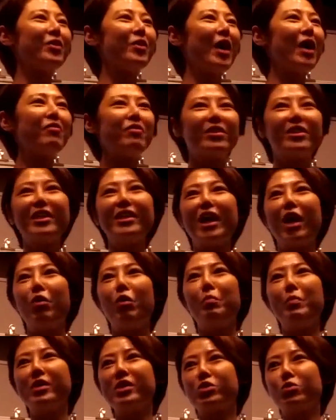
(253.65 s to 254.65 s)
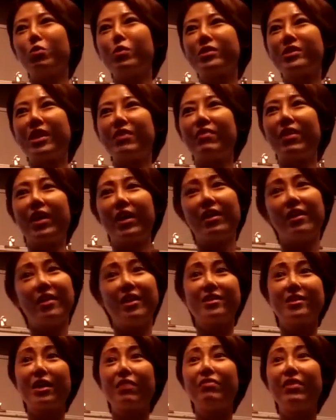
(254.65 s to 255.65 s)
Everything at home is so safe
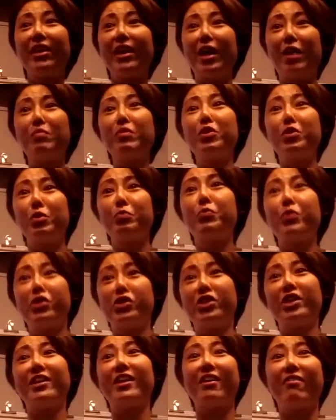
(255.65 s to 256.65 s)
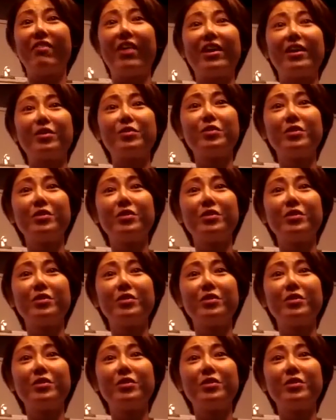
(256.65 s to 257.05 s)
and stuff like that. How many of you appreciate that, right?